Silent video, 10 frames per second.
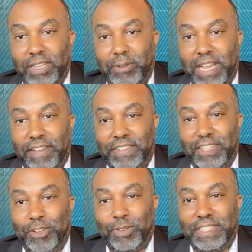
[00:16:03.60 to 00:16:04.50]
they would have to
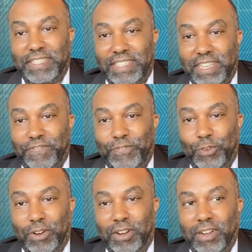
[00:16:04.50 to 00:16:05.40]
go and sit
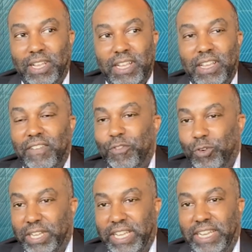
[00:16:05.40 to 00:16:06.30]
for
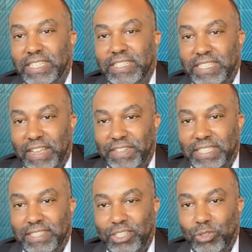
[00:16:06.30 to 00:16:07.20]
48 to
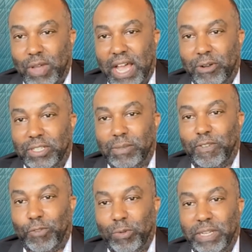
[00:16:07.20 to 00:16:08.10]
72 hours
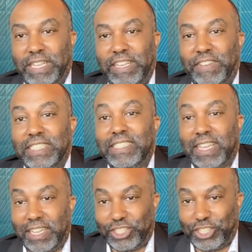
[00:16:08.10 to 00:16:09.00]
before we could even
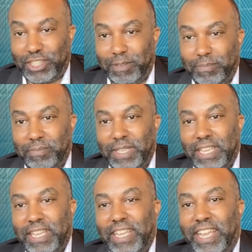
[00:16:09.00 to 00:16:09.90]
touch them
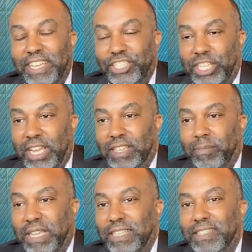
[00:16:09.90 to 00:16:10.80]
and check
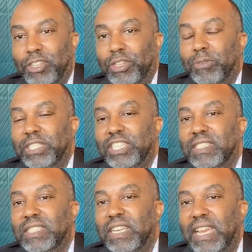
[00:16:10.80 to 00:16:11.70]
them in. So there were
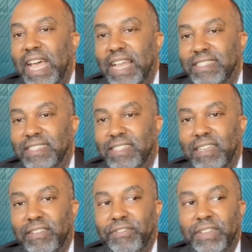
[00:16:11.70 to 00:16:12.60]
just lots
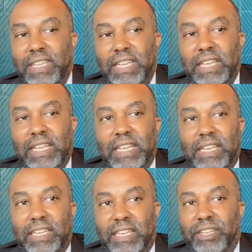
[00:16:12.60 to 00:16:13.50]
of
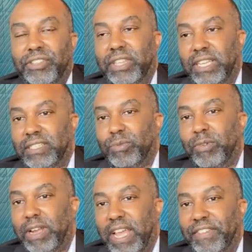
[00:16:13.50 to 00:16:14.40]
little things we
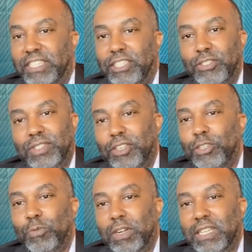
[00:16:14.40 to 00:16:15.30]
were having to do. So
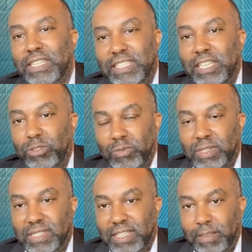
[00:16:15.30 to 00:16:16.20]
you were
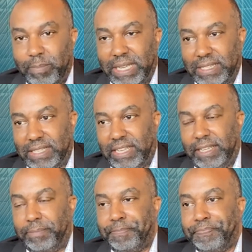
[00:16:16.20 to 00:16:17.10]
continuously busy.